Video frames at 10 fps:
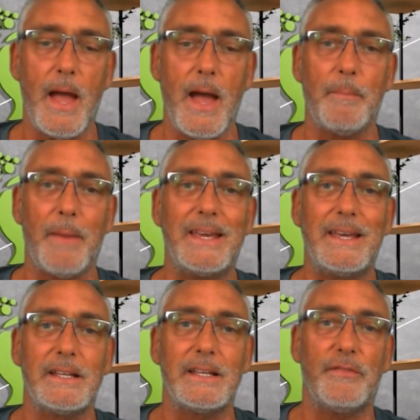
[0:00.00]
our
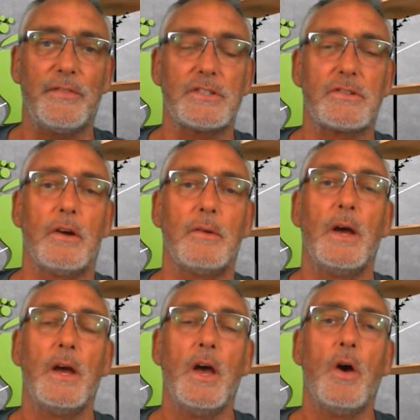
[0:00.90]
Making a Difference group,
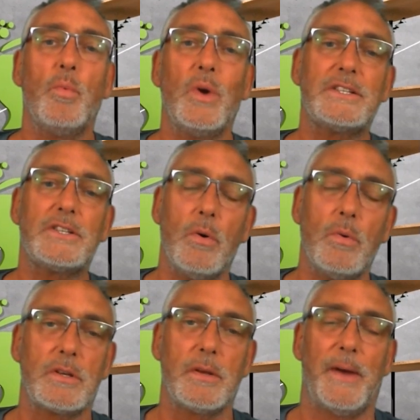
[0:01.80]
we
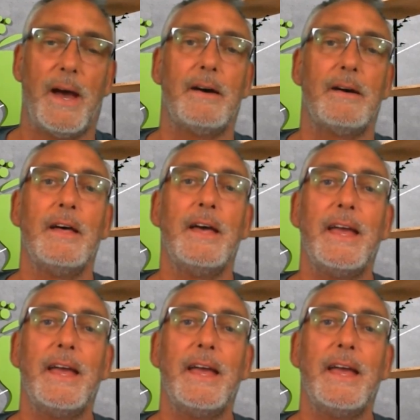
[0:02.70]
talked about